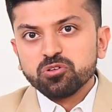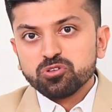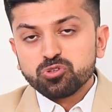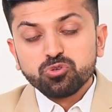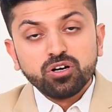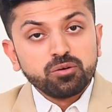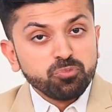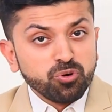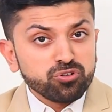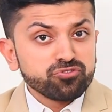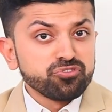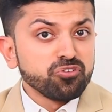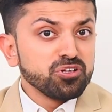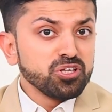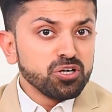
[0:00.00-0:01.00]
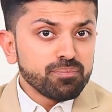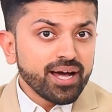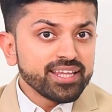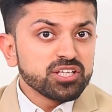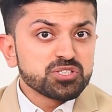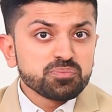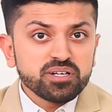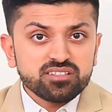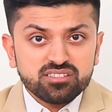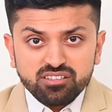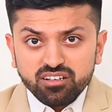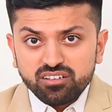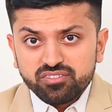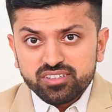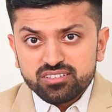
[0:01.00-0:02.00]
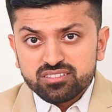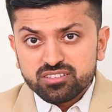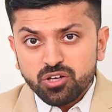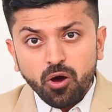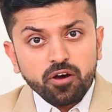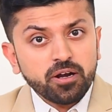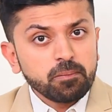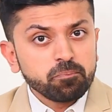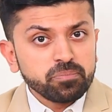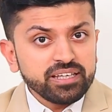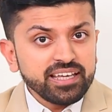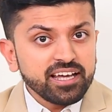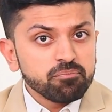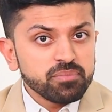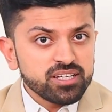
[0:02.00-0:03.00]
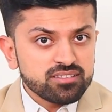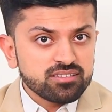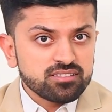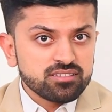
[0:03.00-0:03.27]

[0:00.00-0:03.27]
through a portfolio management service or a PMS.